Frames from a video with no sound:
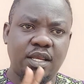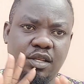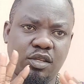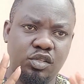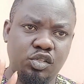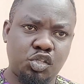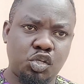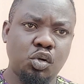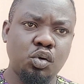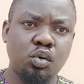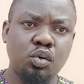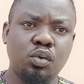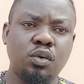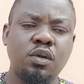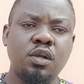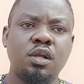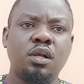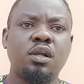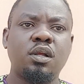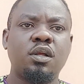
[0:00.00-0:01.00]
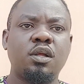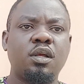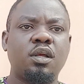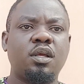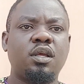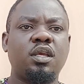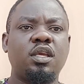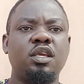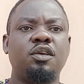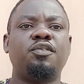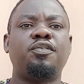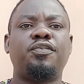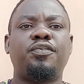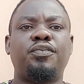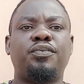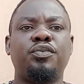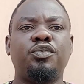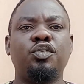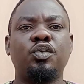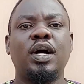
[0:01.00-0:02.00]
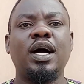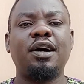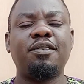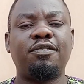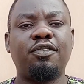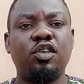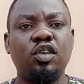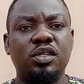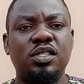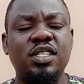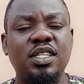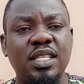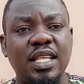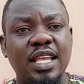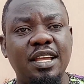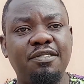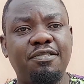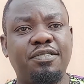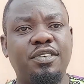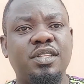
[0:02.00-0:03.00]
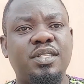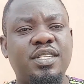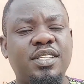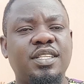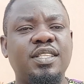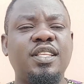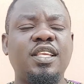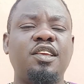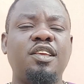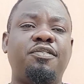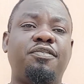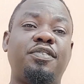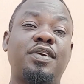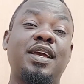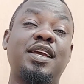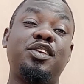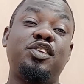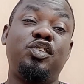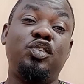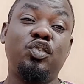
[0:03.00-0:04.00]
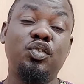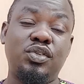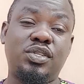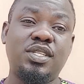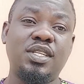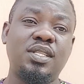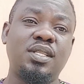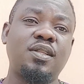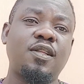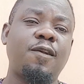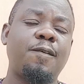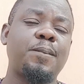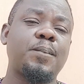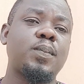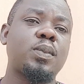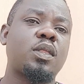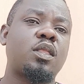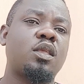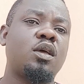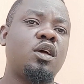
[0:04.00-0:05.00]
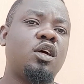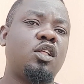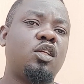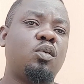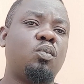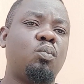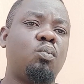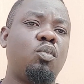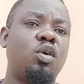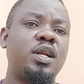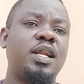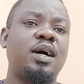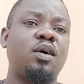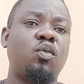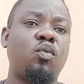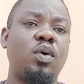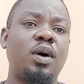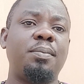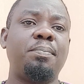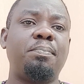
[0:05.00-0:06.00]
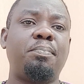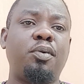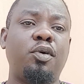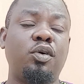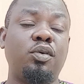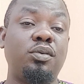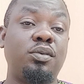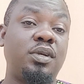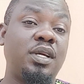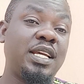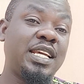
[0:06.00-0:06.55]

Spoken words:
So if you have gotten everything, if you are using more than 1 pond,